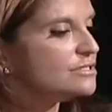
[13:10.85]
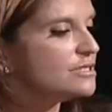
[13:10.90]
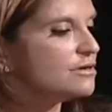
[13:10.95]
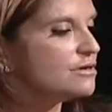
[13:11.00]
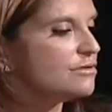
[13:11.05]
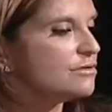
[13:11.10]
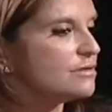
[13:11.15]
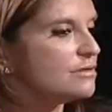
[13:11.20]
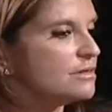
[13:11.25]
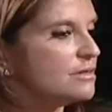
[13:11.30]

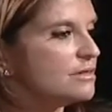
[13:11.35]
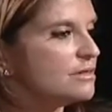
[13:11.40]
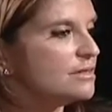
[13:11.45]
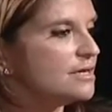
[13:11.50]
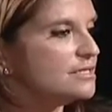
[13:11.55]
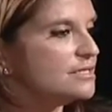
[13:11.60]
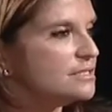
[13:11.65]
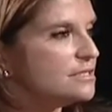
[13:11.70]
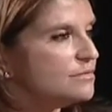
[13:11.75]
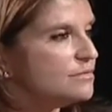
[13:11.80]
They're
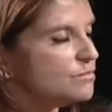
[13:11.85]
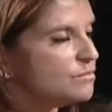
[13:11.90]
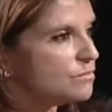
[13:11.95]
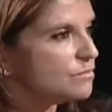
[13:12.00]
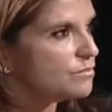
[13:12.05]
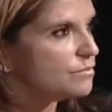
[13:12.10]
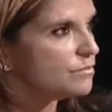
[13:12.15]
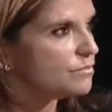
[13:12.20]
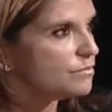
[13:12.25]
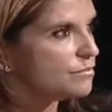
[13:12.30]
they seem
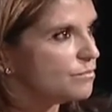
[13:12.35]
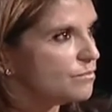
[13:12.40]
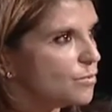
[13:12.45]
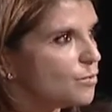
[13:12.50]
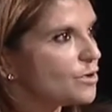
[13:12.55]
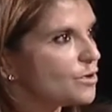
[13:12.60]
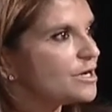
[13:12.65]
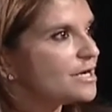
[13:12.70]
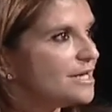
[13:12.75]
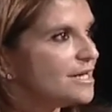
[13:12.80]

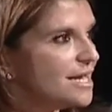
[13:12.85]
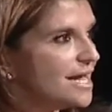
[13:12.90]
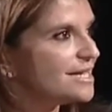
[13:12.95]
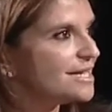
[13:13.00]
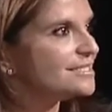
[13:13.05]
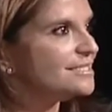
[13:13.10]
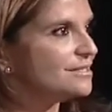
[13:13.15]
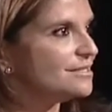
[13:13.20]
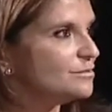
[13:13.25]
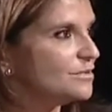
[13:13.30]
more
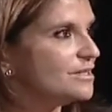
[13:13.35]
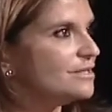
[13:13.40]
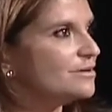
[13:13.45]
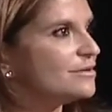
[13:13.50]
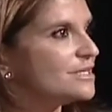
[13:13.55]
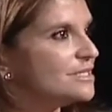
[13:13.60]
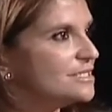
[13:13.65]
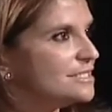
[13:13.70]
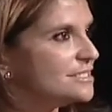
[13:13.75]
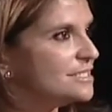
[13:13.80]
connected with their
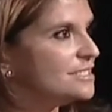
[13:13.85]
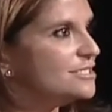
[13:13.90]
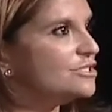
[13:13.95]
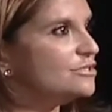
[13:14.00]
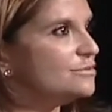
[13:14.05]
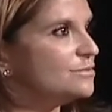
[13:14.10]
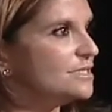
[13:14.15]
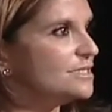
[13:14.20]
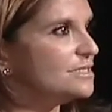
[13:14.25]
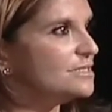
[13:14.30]

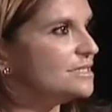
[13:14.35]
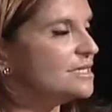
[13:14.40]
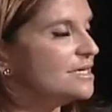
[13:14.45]
constituents,